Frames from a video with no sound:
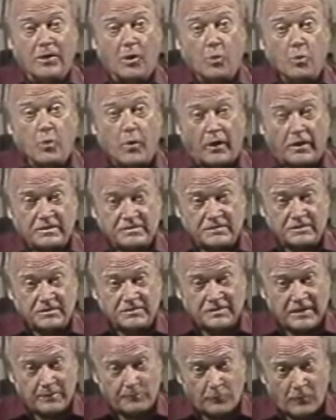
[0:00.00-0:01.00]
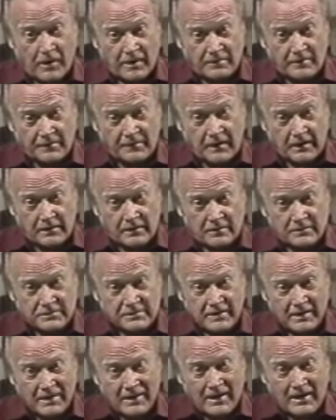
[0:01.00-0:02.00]
works the same way that that is.
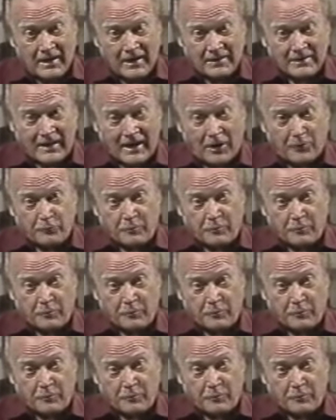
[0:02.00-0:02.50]
Now,